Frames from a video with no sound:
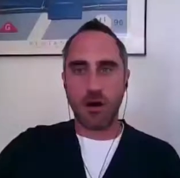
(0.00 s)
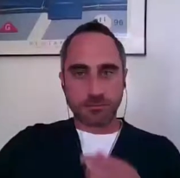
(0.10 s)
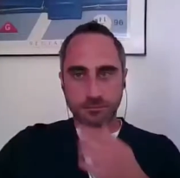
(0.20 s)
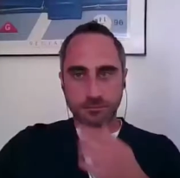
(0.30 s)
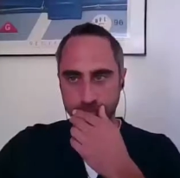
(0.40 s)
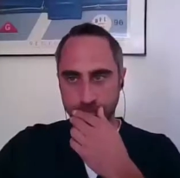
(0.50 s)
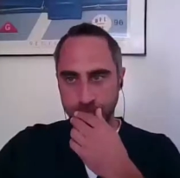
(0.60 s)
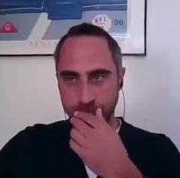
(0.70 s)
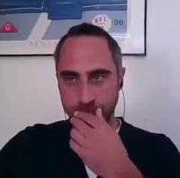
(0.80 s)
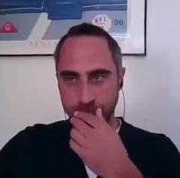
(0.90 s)

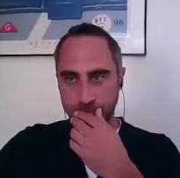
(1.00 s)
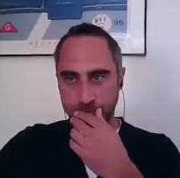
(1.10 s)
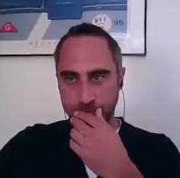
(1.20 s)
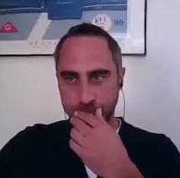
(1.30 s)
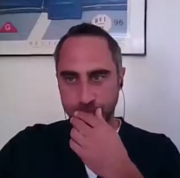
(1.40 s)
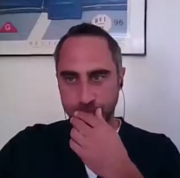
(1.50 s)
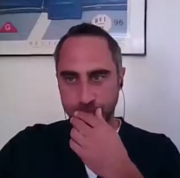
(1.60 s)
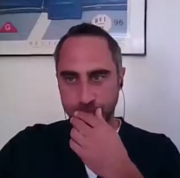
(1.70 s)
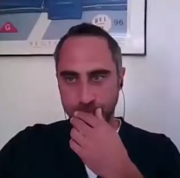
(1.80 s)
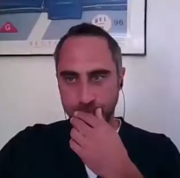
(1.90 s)

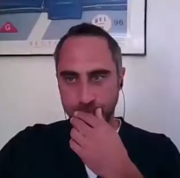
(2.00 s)
[no speech]